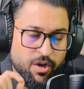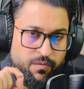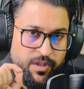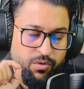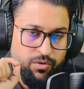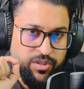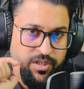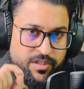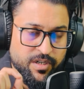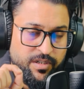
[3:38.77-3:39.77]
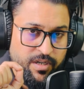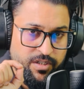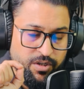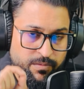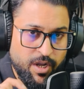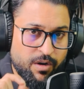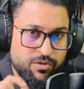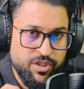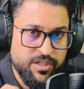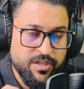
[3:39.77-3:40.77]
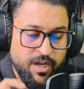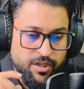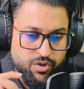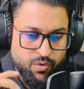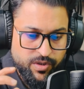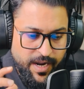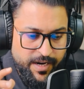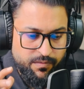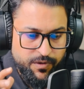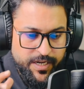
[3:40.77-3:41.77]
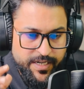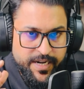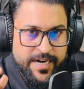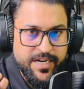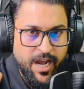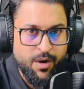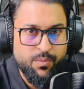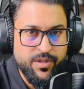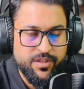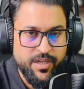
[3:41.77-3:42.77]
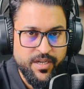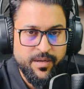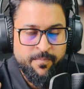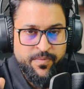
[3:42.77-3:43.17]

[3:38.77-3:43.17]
with those certain terminologies so that we can get everything